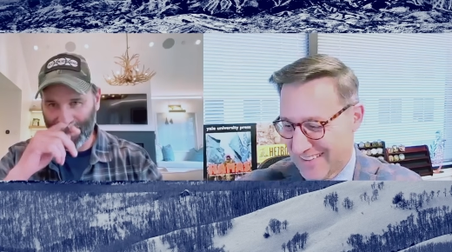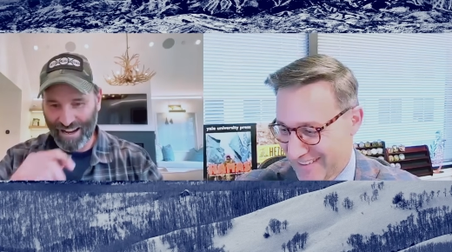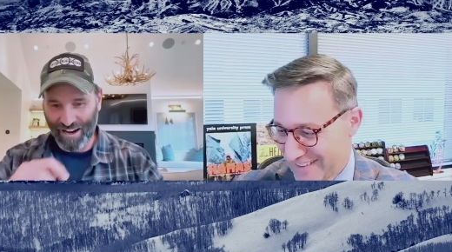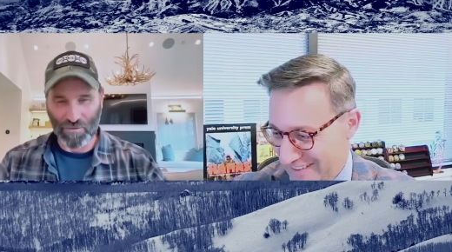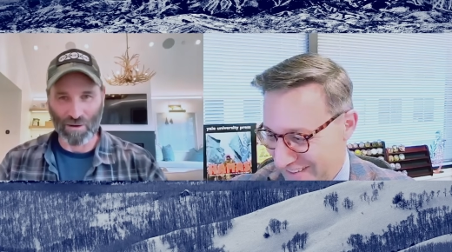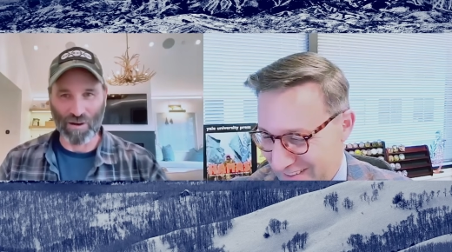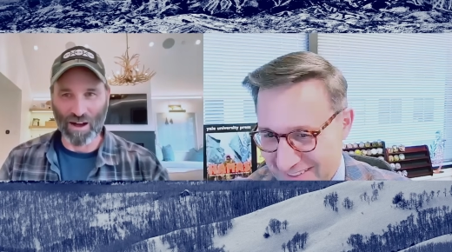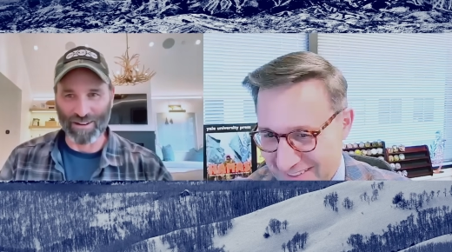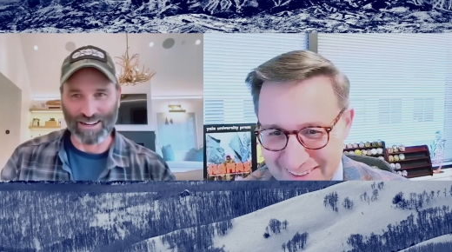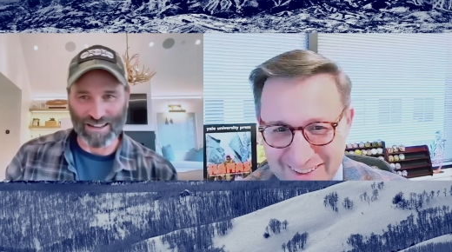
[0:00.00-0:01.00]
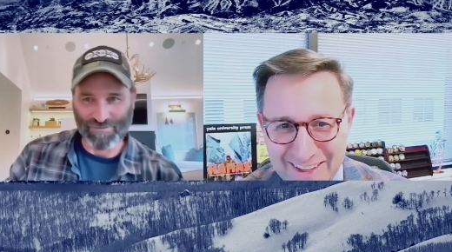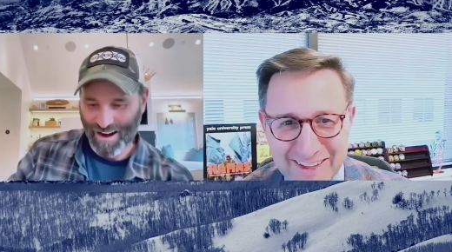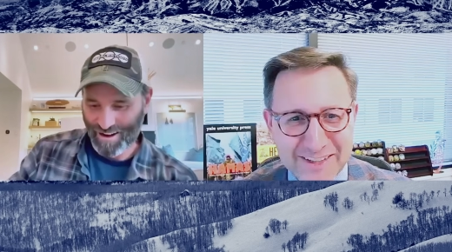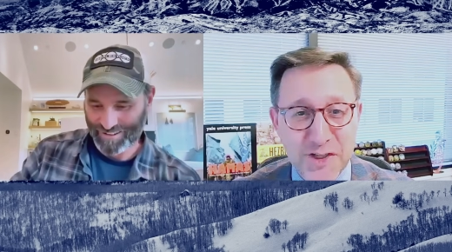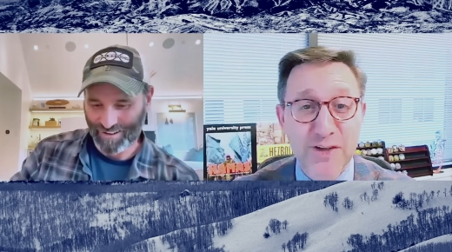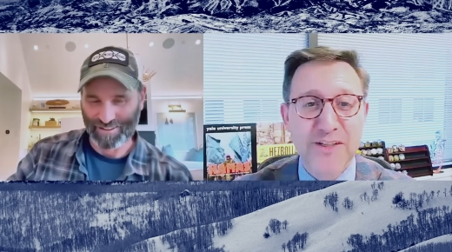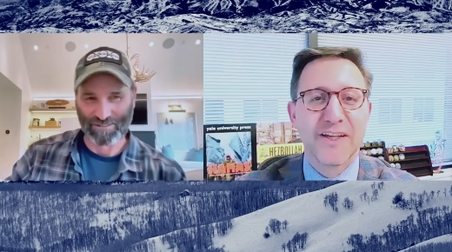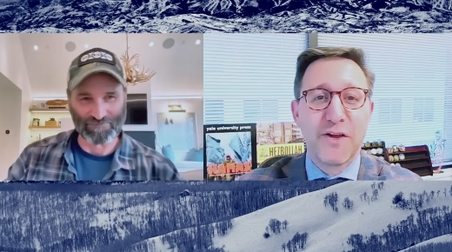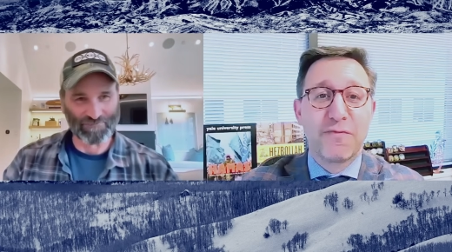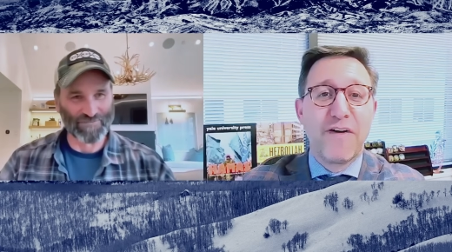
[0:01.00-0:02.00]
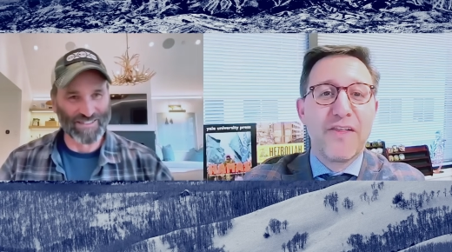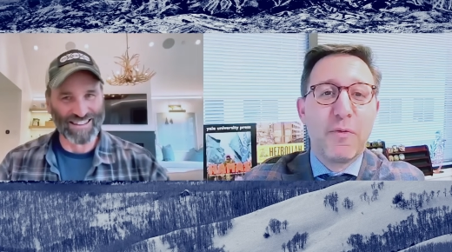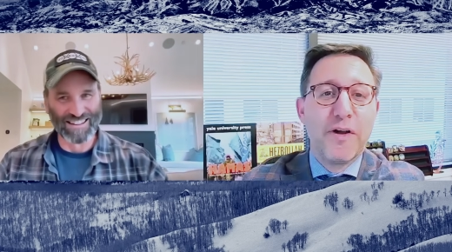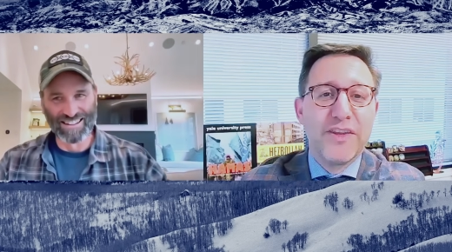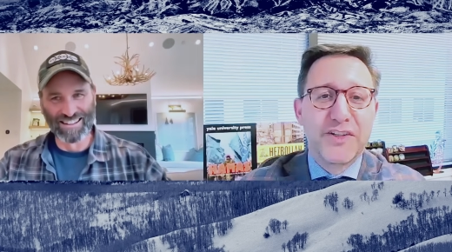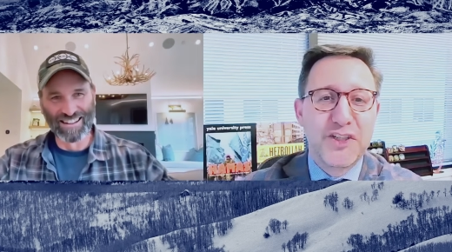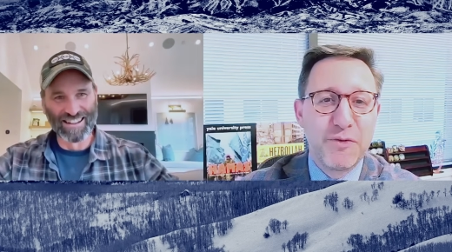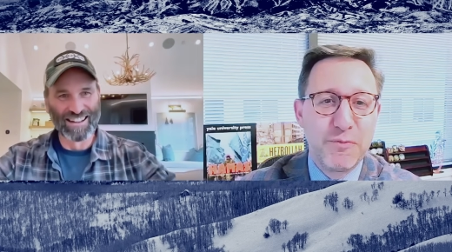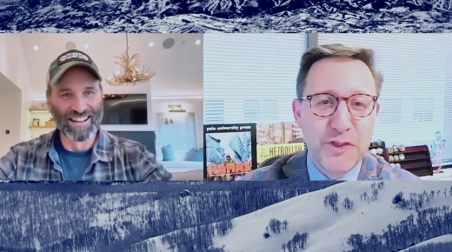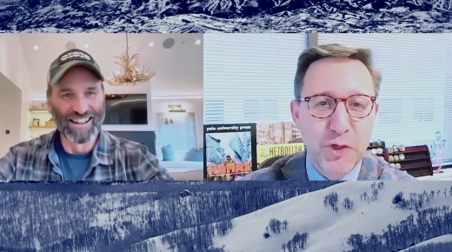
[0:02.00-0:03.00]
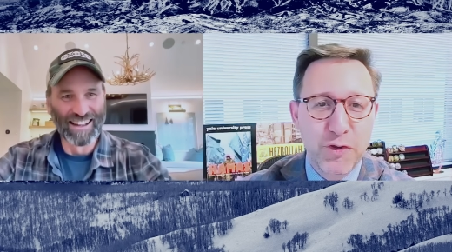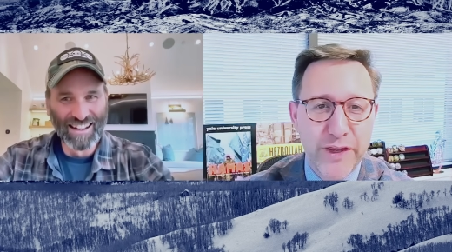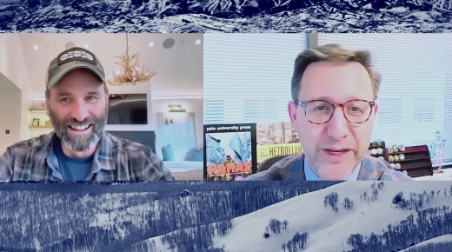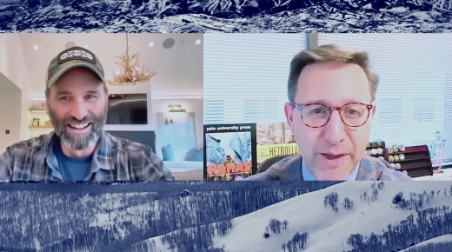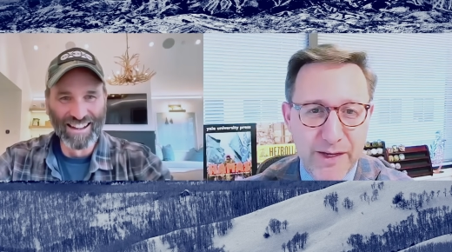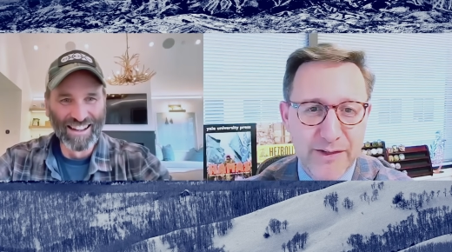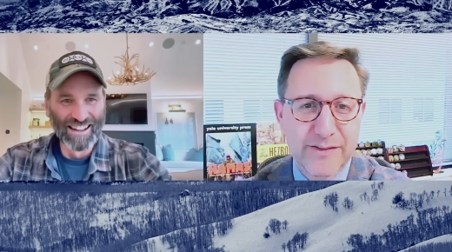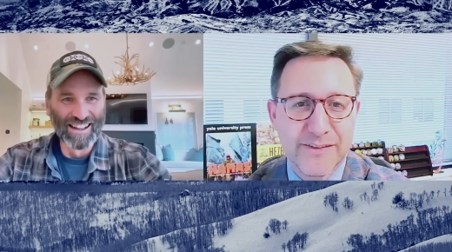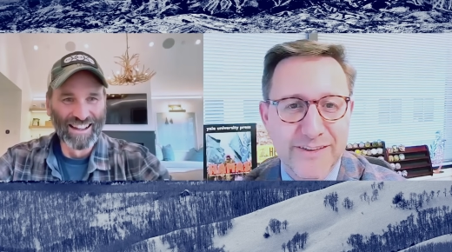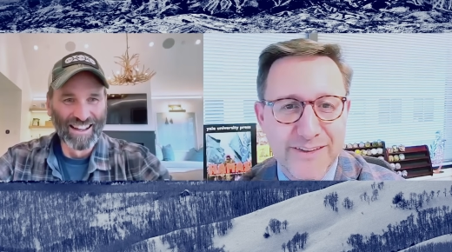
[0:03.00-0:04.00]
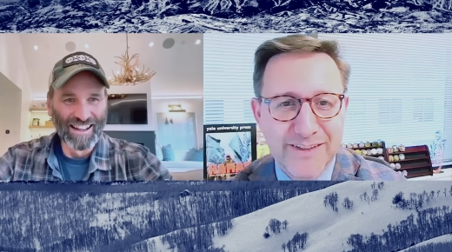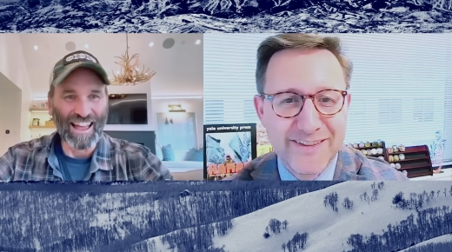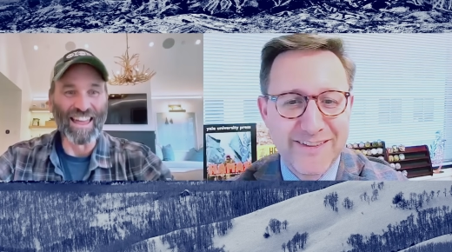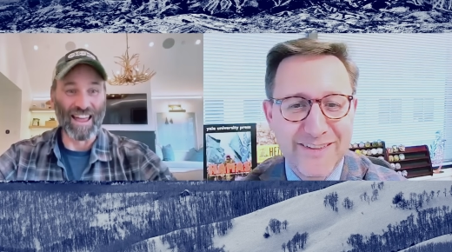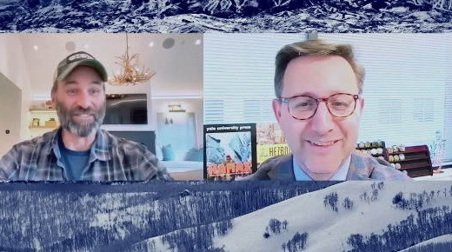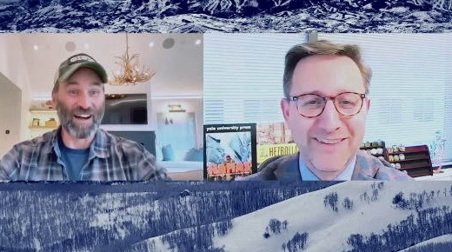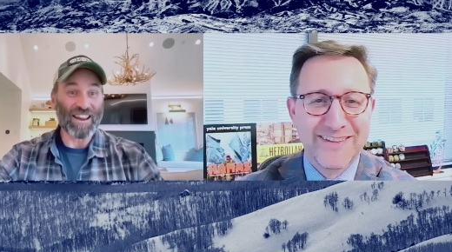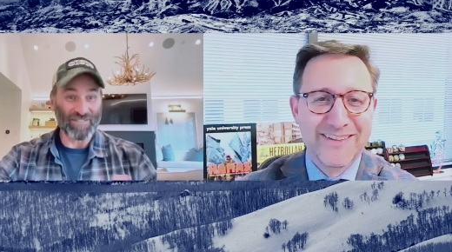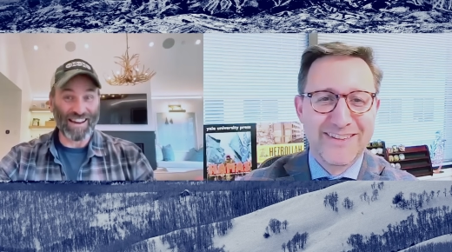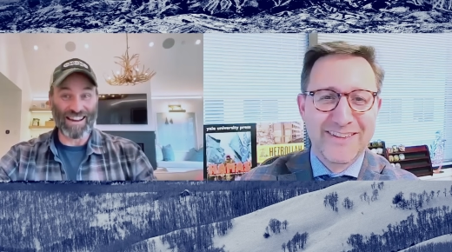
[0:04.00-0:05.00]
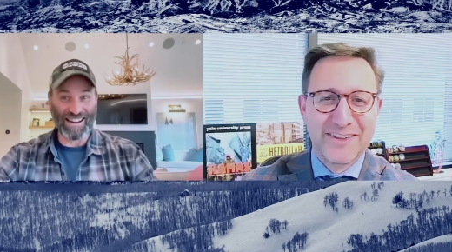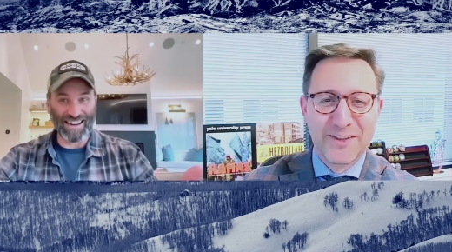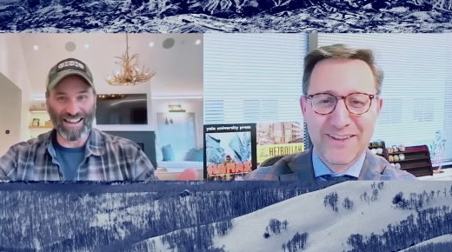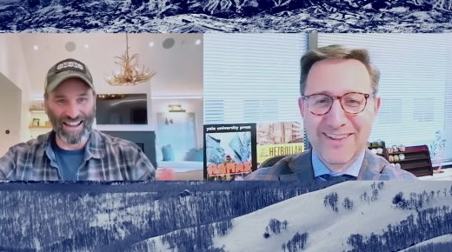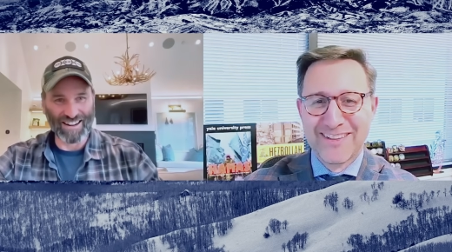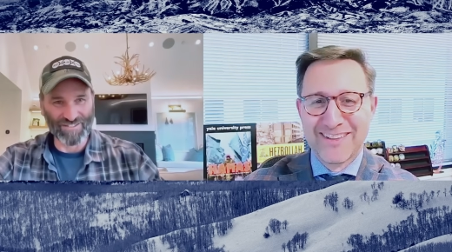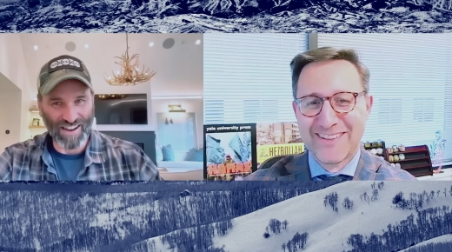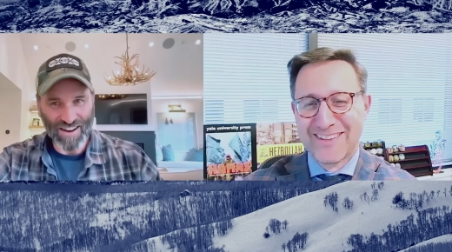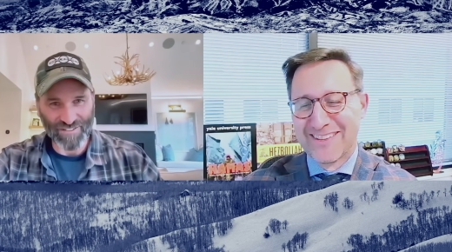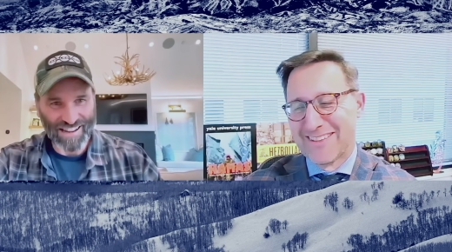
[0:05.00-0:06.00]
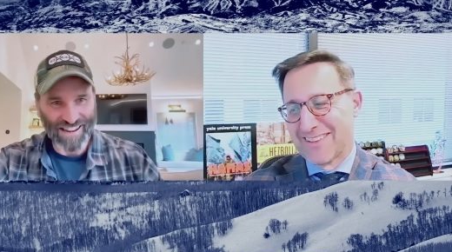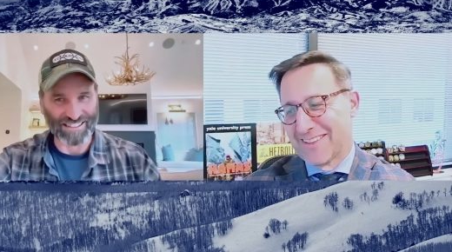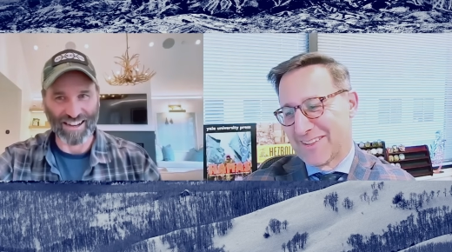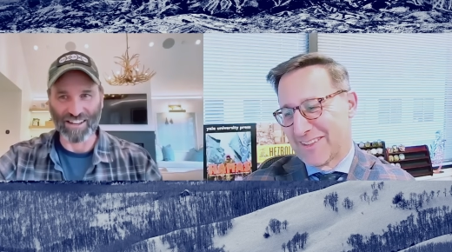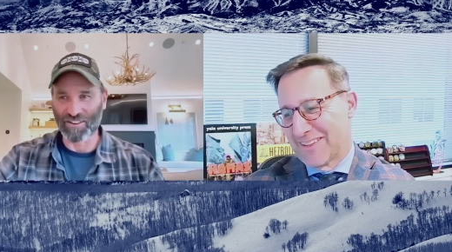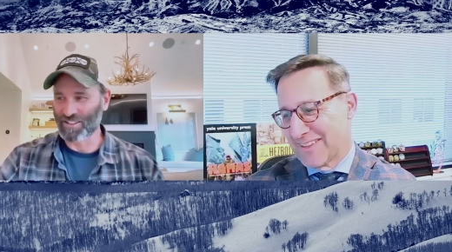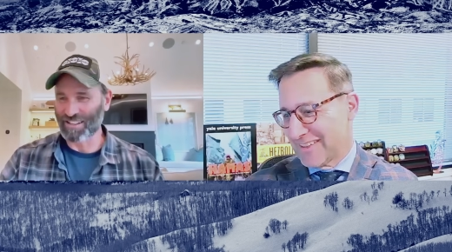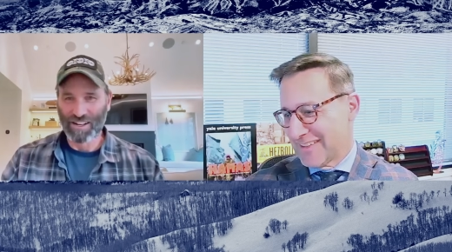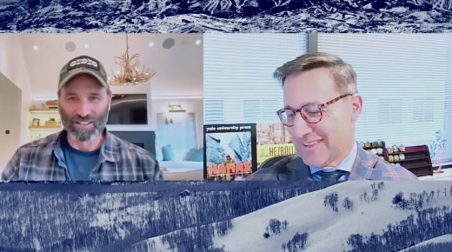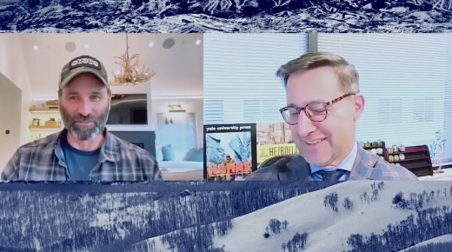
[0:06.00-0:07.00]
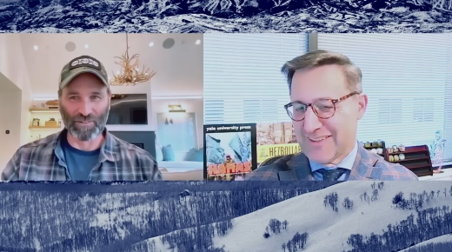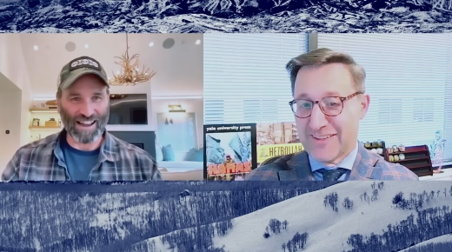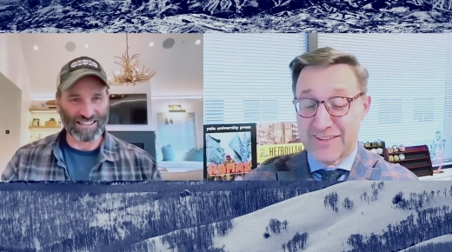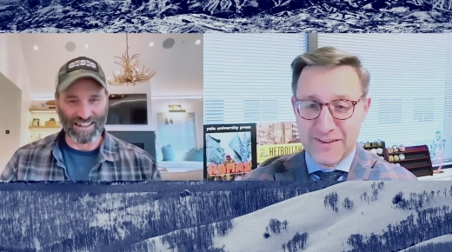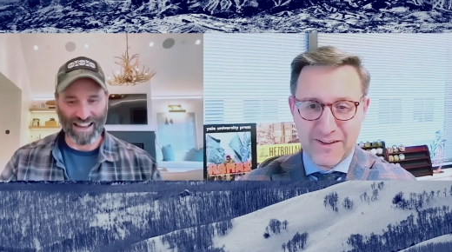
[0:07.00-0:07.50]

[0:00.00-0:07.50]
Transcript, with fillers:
Speaker 1: getting it from your mom on eBay or something.
Speaker 2: Seriously, you'll find the one that she resold on eBay.
Speaker 1: It might be. It might be, because I, I was surprised it